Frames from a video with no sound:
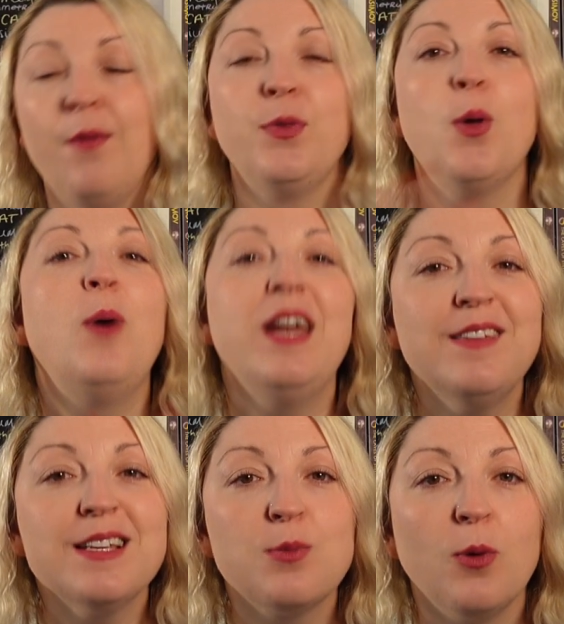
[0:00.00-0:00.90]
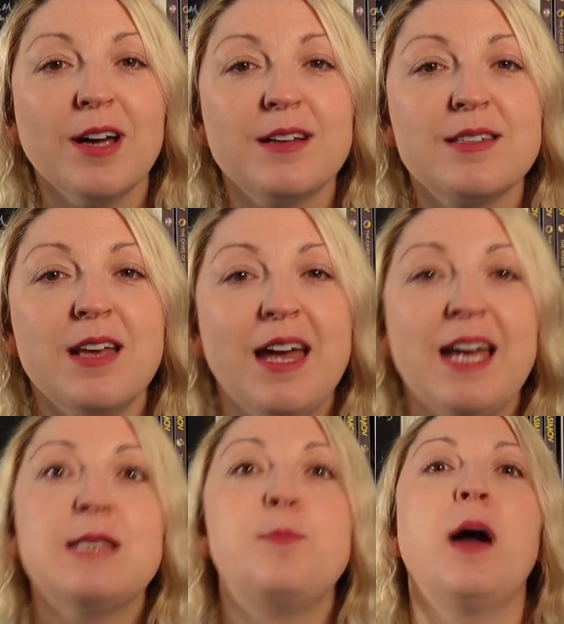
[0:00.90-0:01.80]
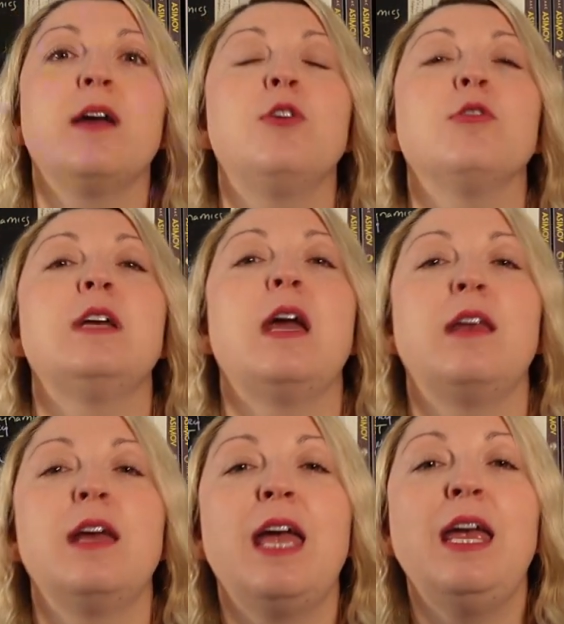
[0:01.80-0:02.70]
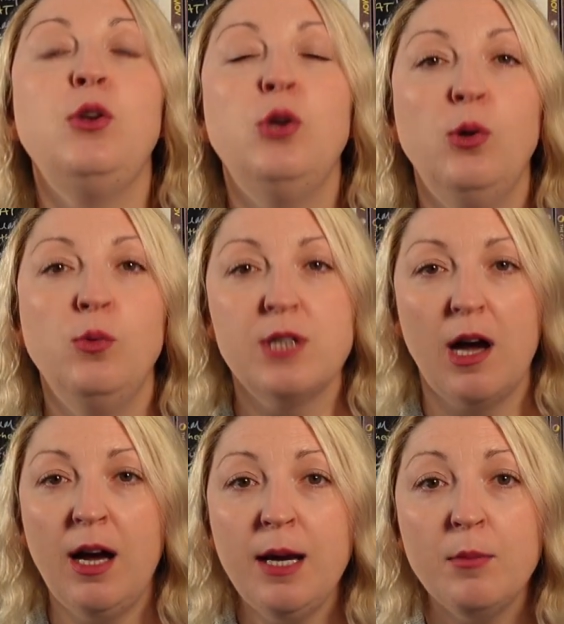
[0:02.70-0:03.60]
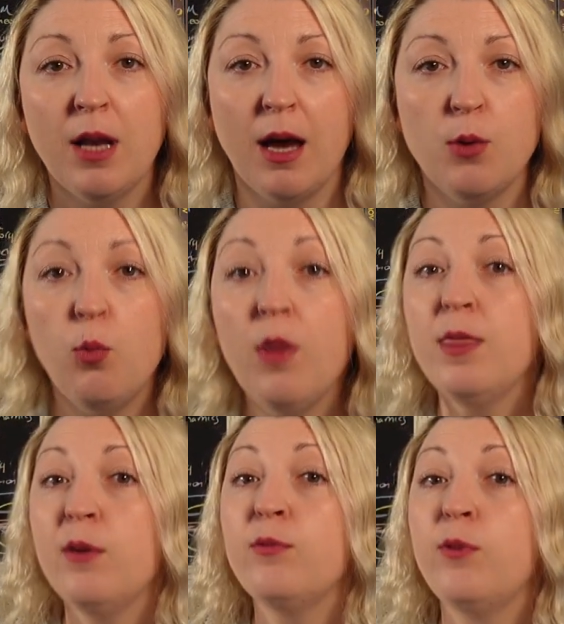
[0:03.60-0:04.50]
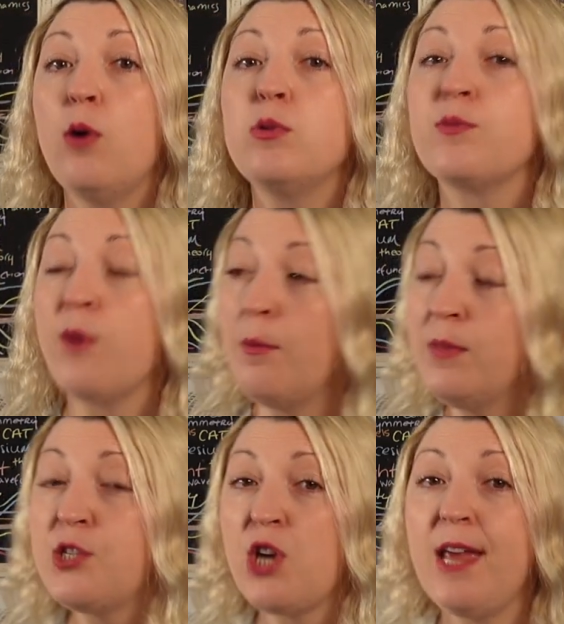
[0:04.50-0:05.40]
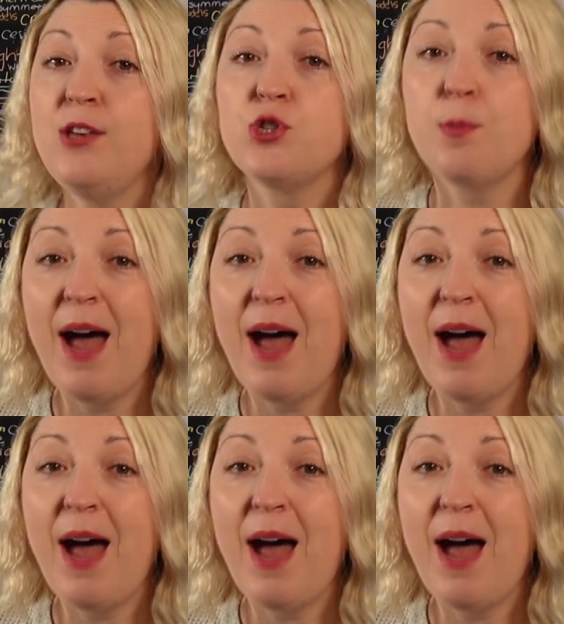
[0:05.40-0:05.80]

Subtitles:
The way this works is by creating a new timeline, one that flows from the changed